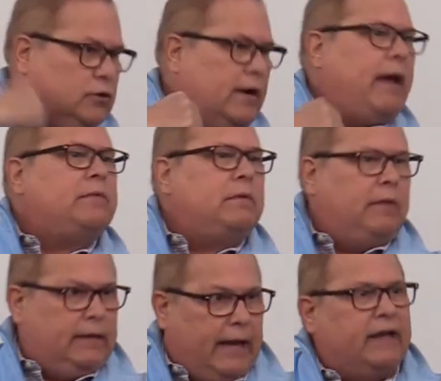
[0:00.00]
and grab
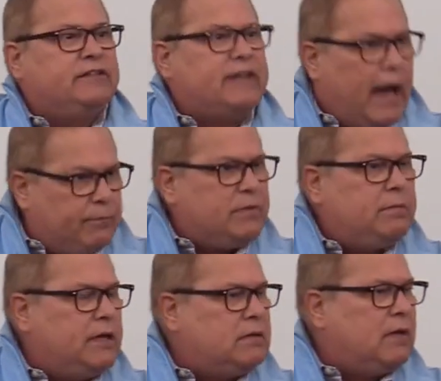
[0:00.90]
them and, and adopt
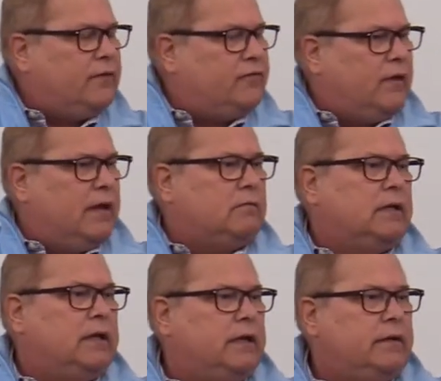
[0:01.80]
them into my family.